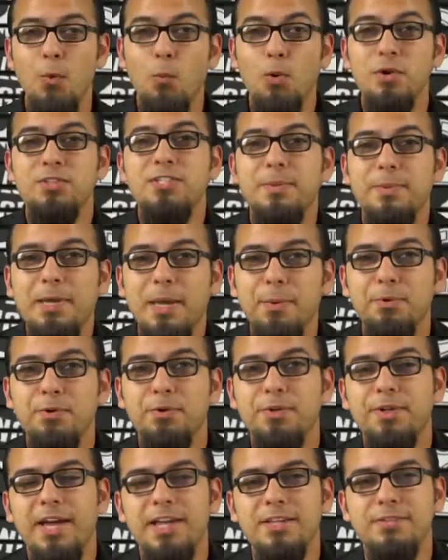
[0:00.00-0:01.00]
What's up,
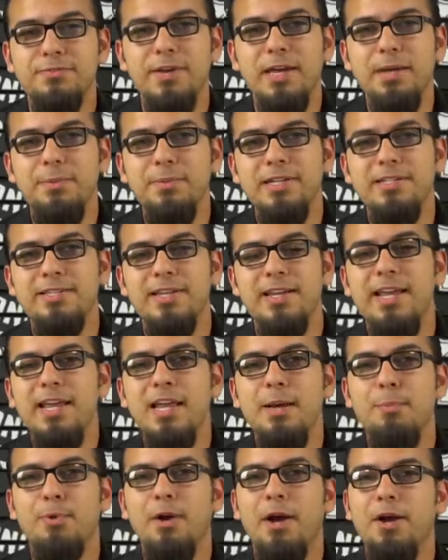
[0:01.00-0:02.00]
Chemical Guys family?
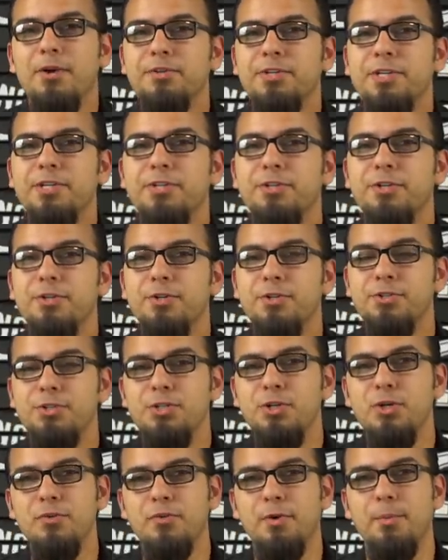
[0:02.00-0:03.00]
Today I'm proud to introduce
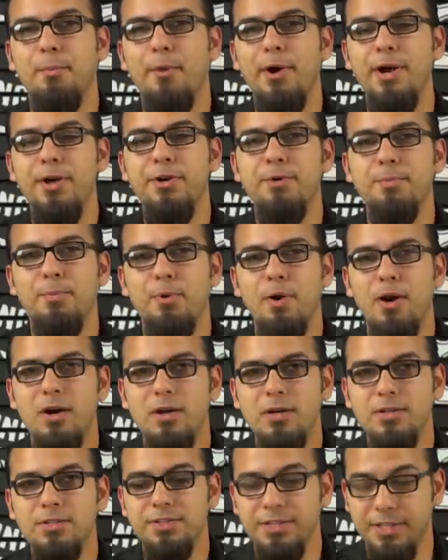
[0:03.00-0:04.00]
two of our brand new
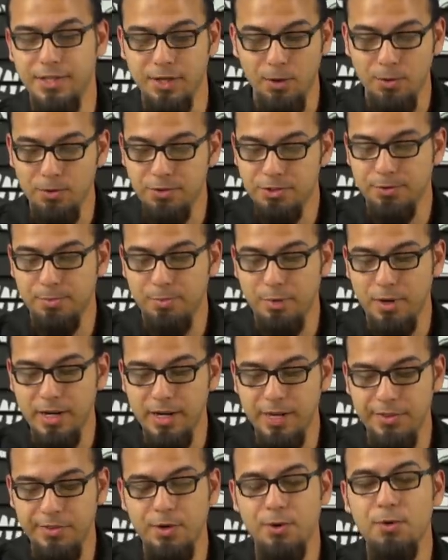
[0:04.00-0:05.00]
products, the Ultra
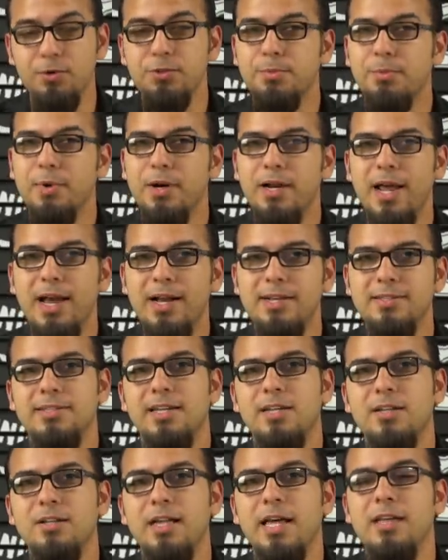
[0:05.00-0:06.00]
Bright and the Ultra Bright X
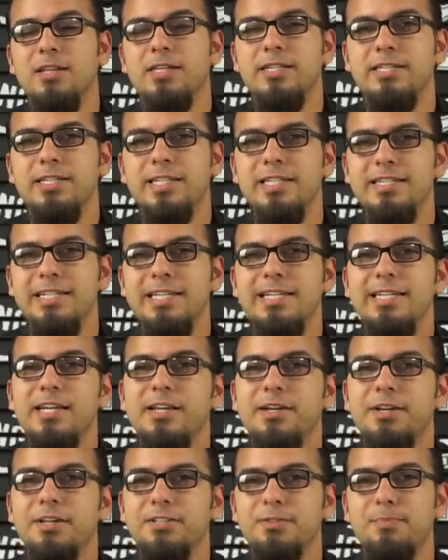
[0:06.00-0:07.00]
L L E D
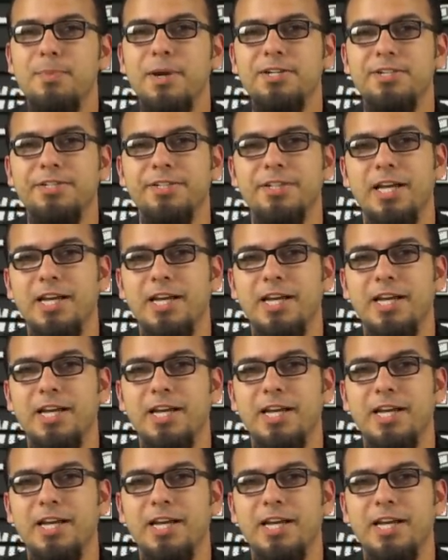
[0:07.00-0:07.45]
Detailing Inspection